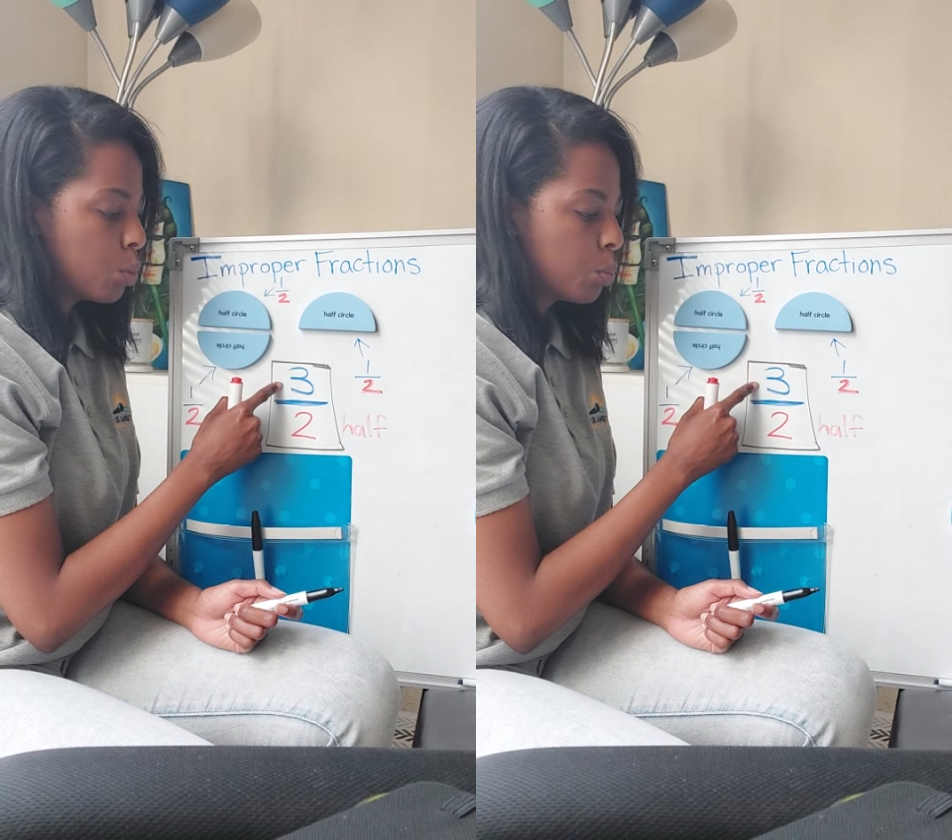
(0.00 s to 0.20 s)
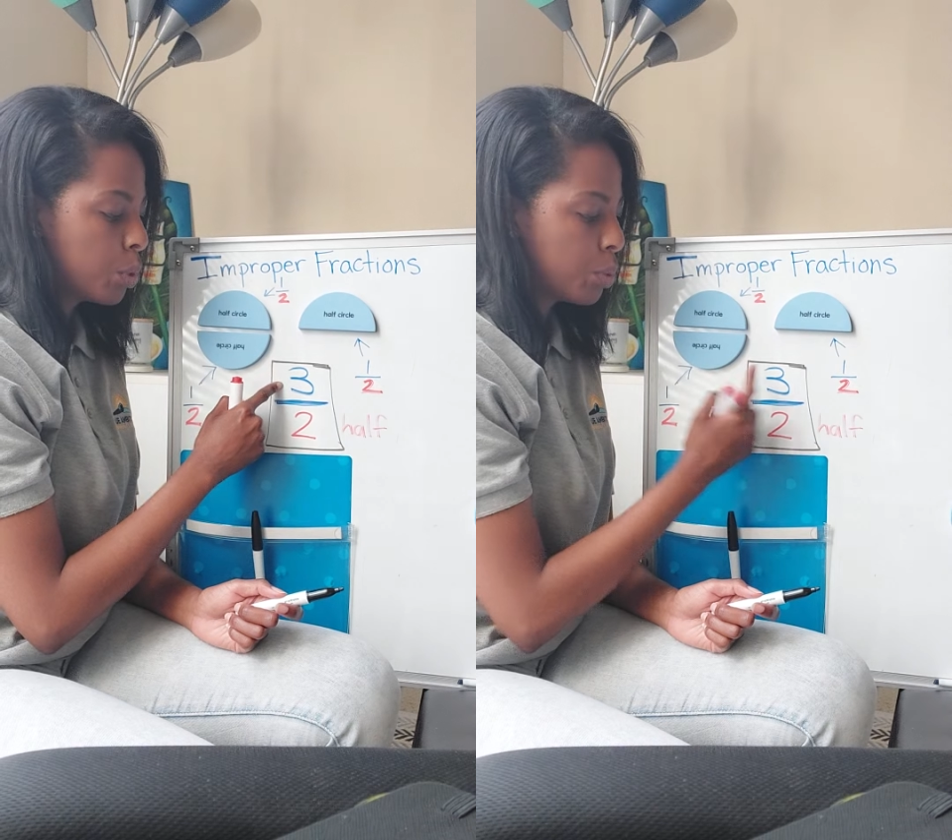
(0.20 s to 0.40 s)

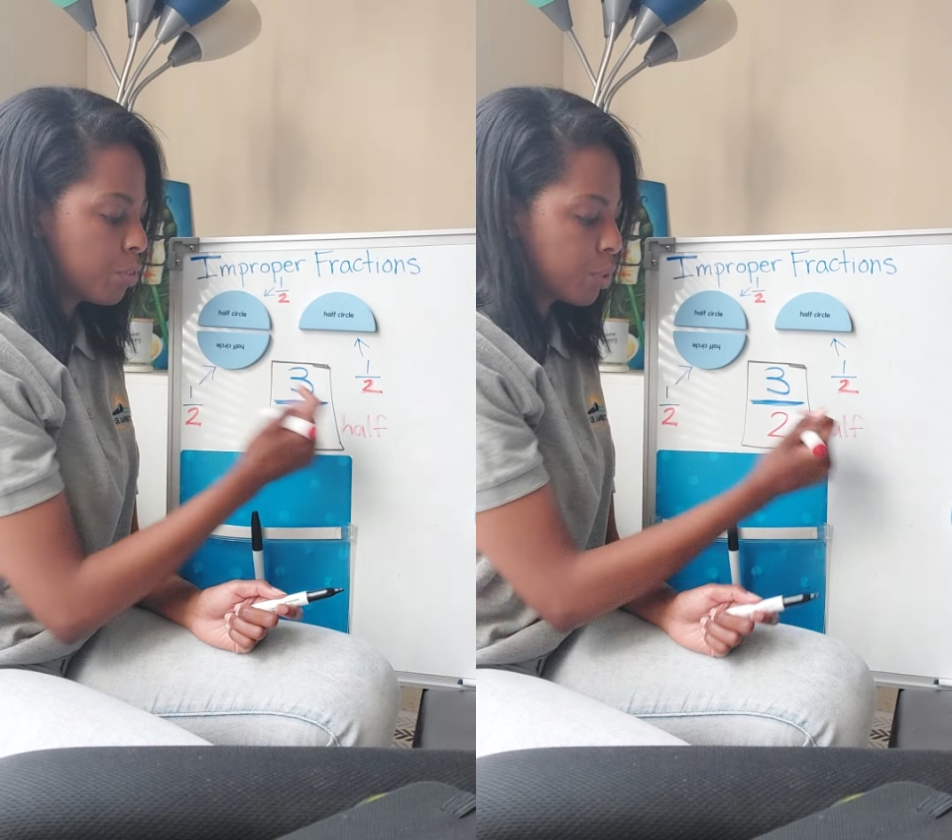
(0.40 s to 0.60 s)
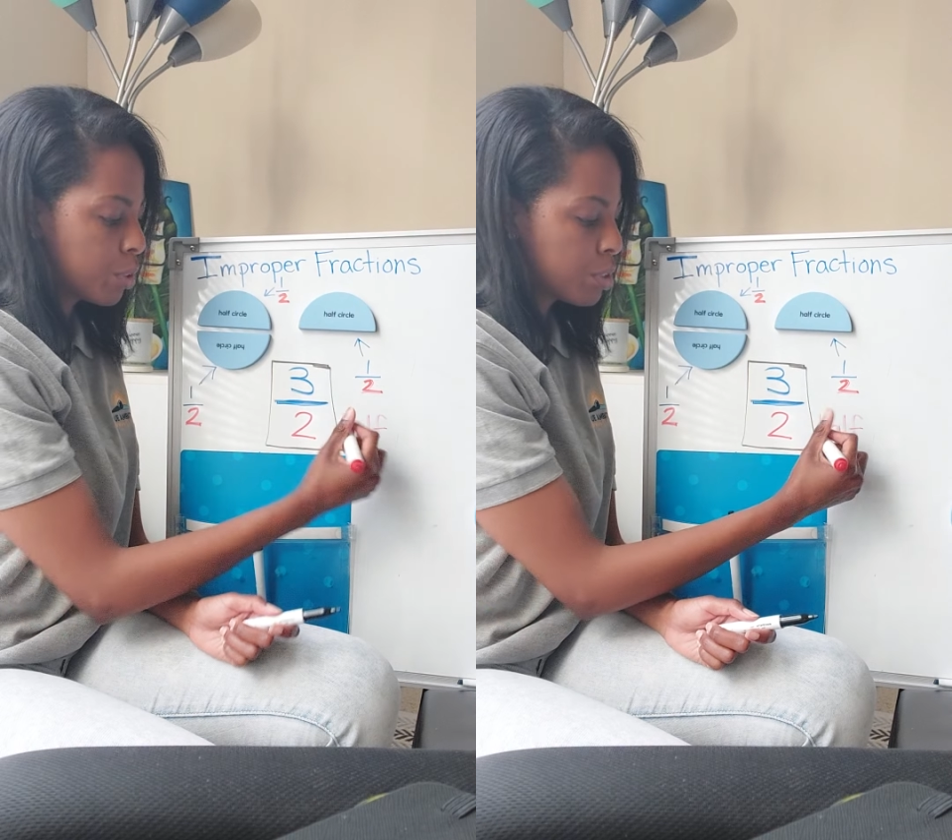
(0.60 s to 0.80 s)
we
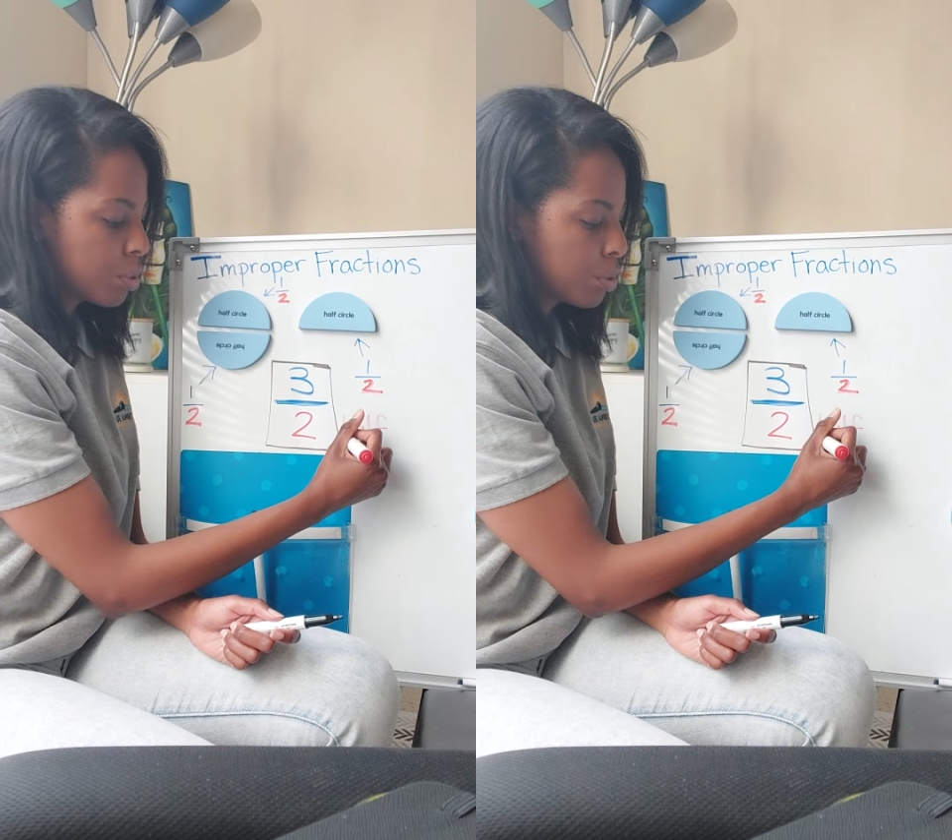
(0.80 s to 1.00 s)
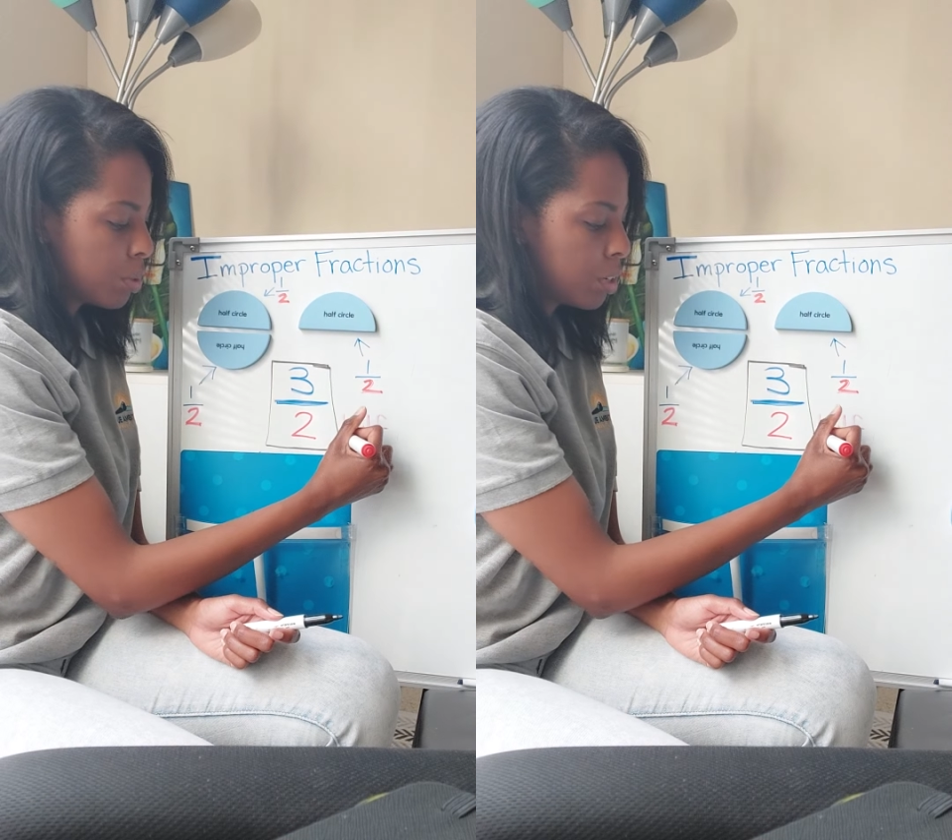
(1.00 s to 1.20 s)
refer
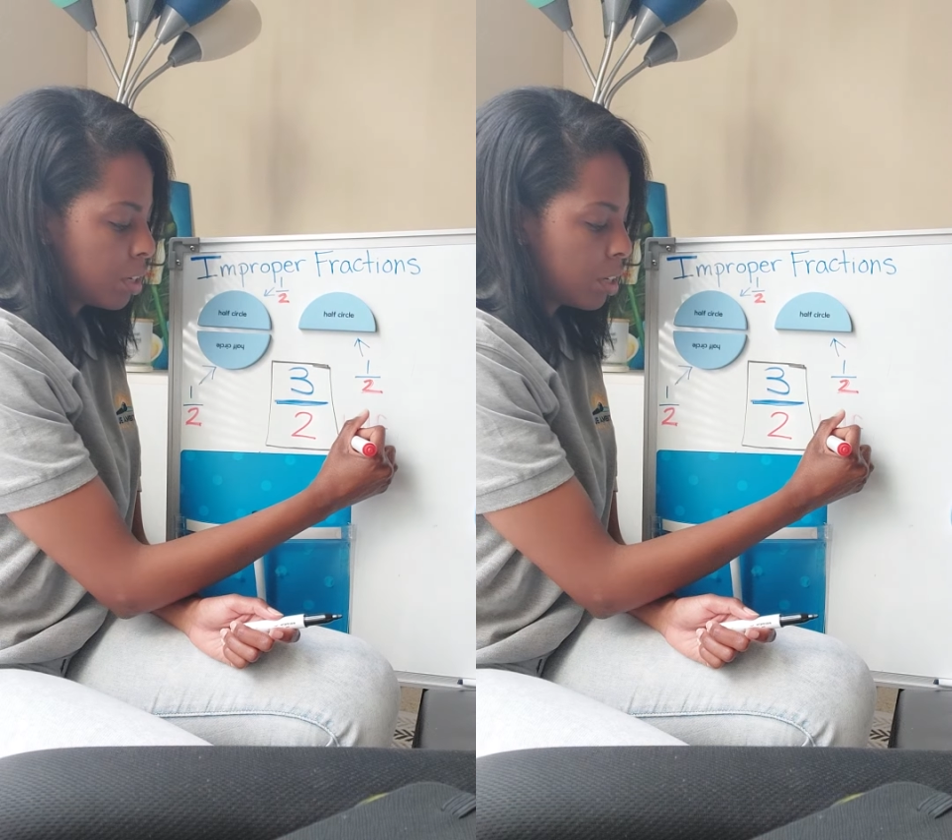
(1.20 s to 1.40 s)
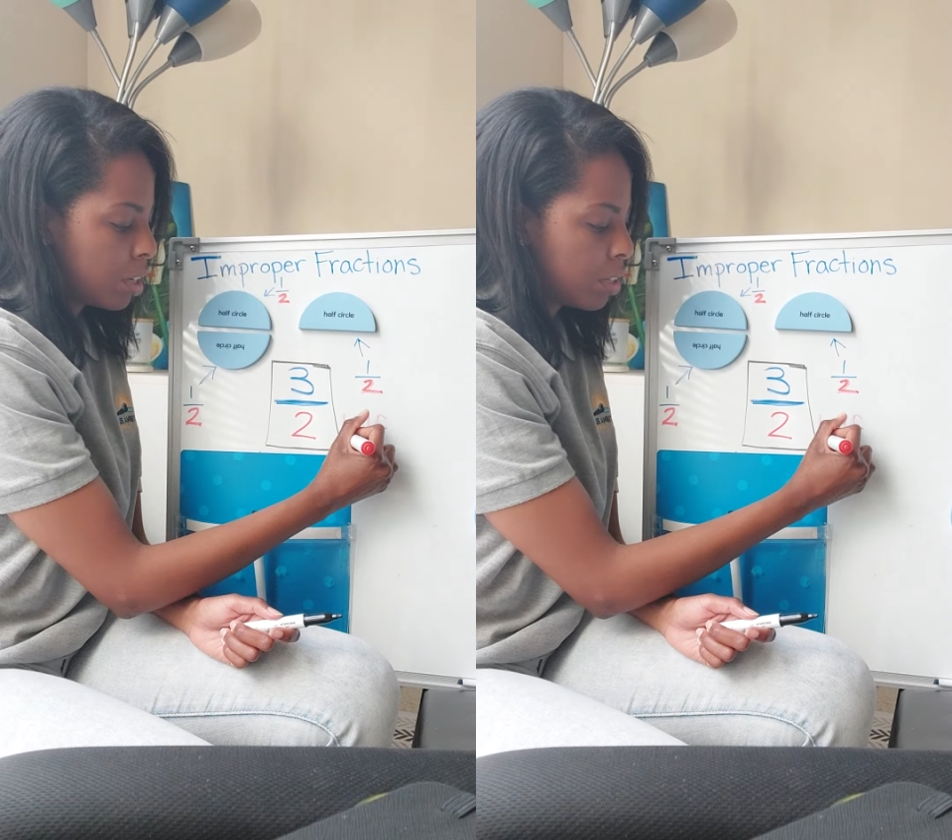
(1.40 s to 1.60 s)
to
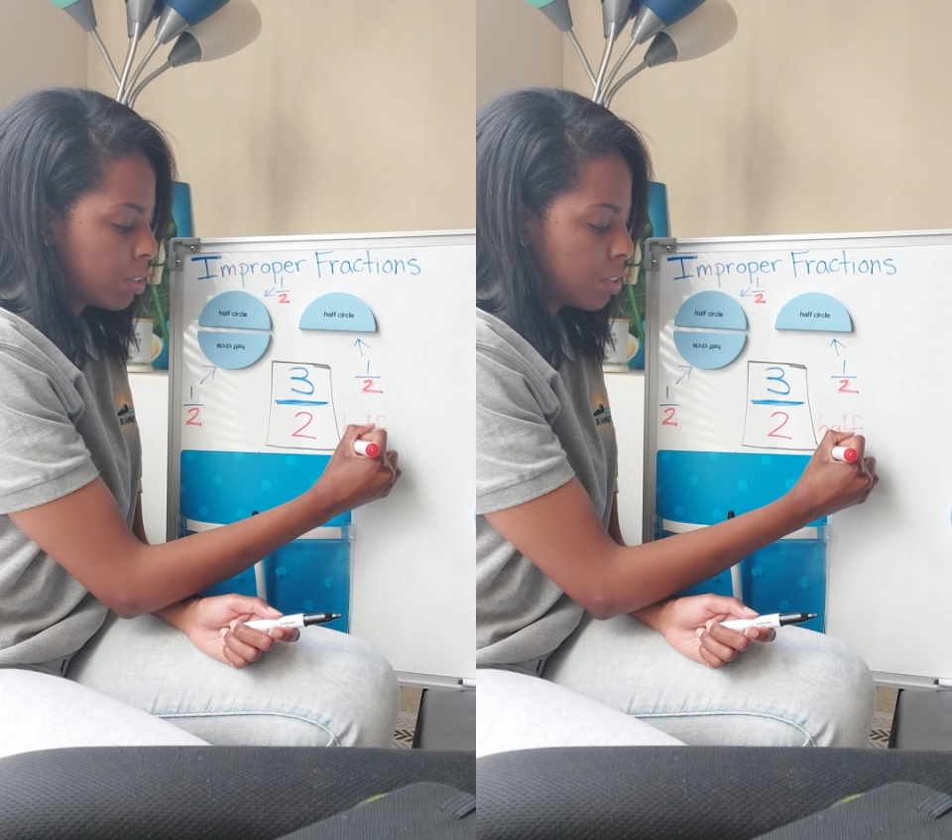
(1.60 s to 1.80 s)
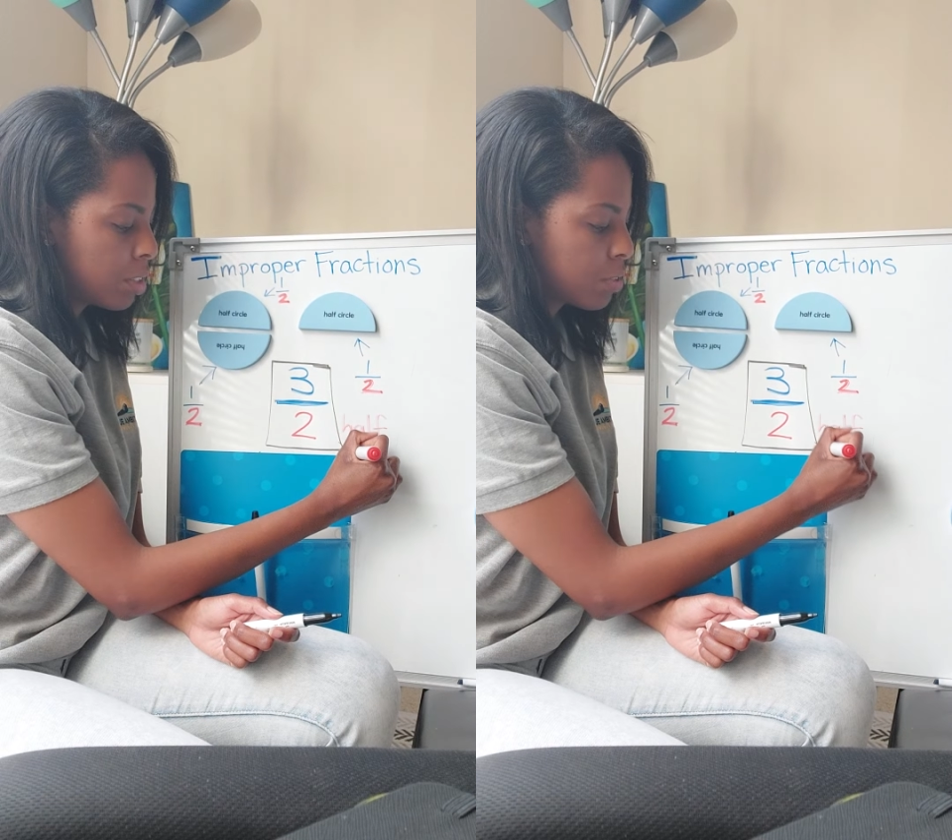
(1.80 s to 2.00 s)
this